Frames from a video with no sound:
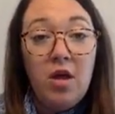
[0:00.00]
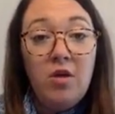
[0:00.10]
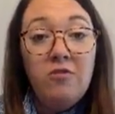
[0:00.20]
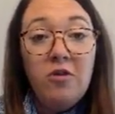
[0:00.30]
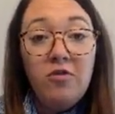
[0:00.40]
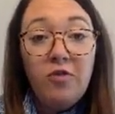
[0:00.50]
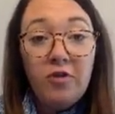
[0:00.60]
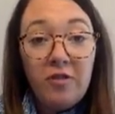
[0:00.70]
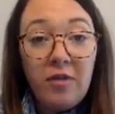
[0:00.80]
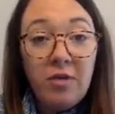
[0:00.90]
So the
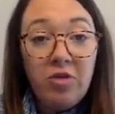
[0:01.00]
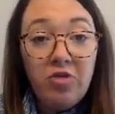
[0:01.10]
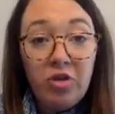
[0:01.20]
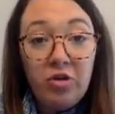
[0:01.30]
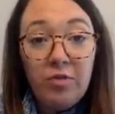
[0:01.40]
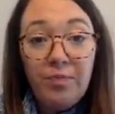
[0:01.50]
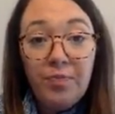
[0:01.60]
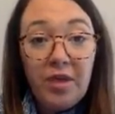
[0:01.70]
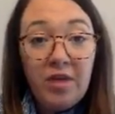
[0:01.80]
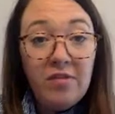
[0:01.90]
first thing I'm going to
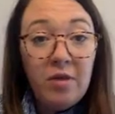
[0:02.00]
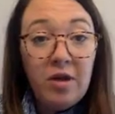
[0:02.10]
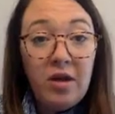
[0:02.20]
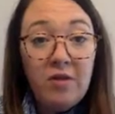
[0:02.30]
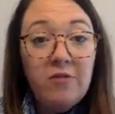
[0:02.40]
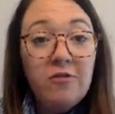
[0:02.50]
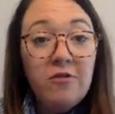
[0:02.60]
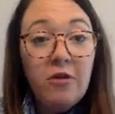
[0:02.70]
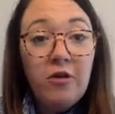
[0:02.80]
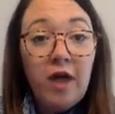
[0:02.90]
do is I'm going to insert,